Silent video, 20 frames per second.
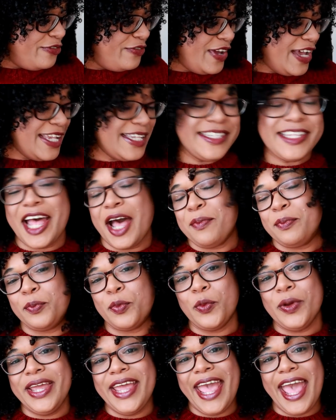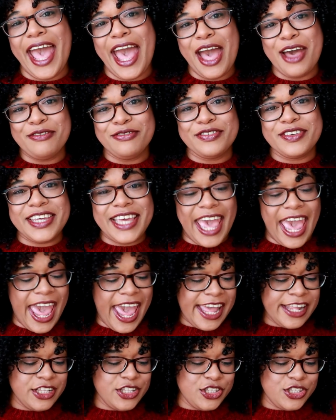First up, we have
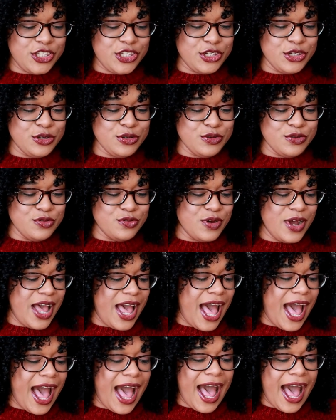Cantu.